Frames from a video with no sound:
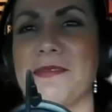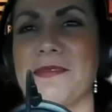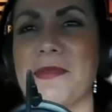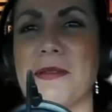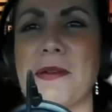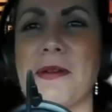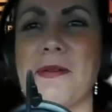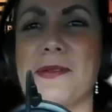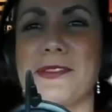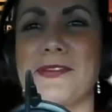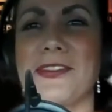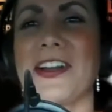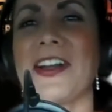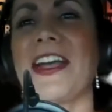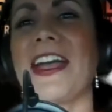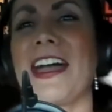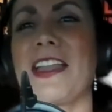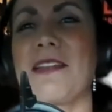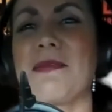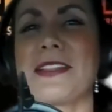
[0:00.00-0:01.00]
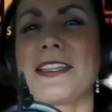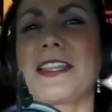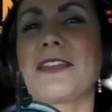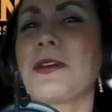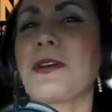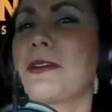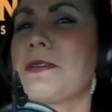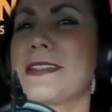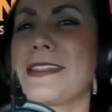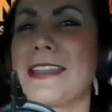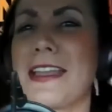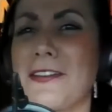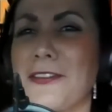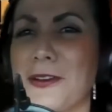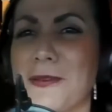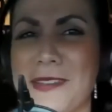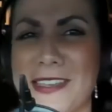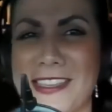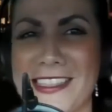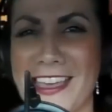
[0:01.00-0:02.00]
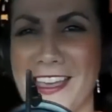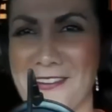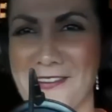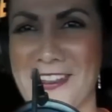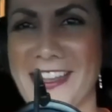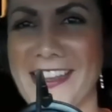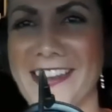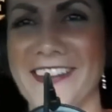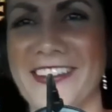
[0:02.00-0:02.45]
My mom was very adamant. Lori would never be that way,